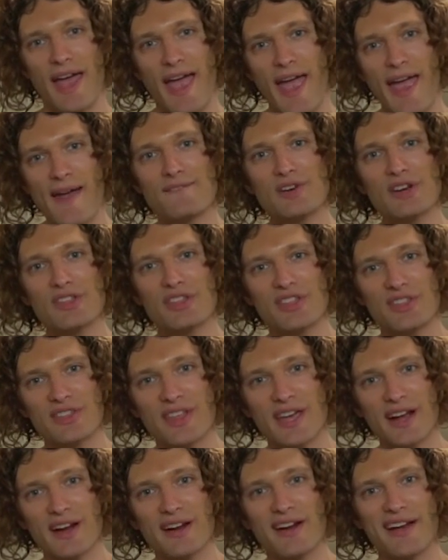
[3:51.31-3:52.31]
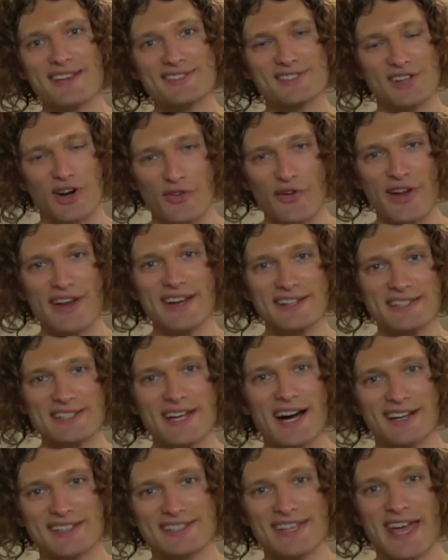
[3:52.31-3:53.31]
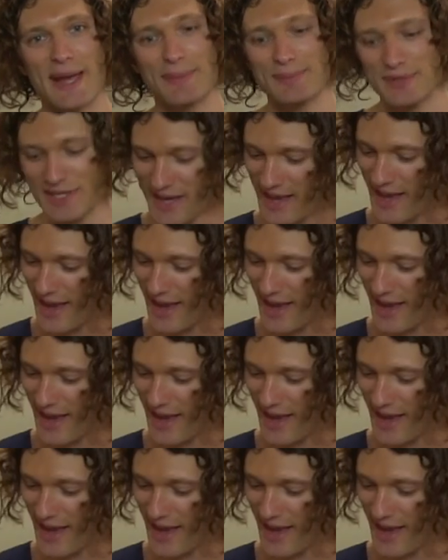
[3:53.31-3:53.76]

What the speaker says: Everything there is already duct taped,